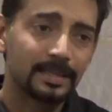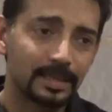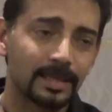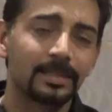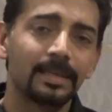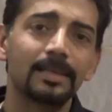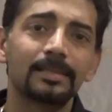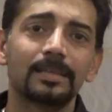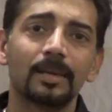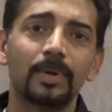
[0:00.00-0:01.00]
Second thing
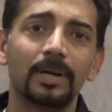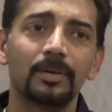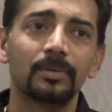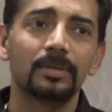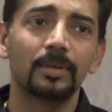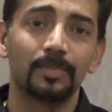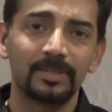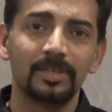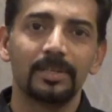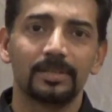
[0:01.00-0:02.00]
is about
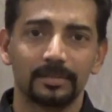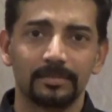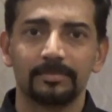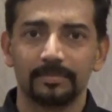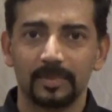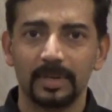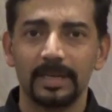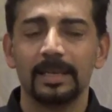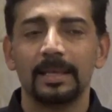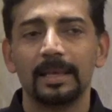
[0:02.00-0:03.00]
presentation,
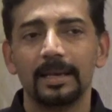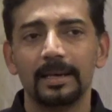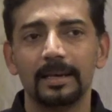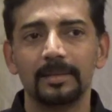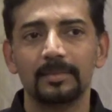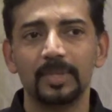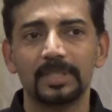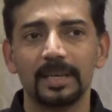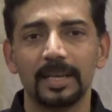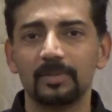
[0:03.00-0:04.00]
right?
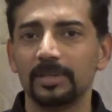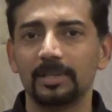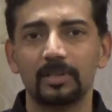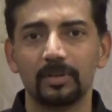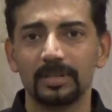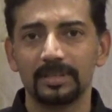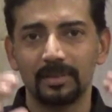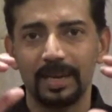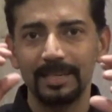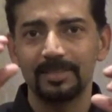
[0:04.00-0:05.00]
Vishal actually taught us
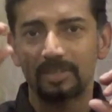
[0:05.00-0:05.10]
the right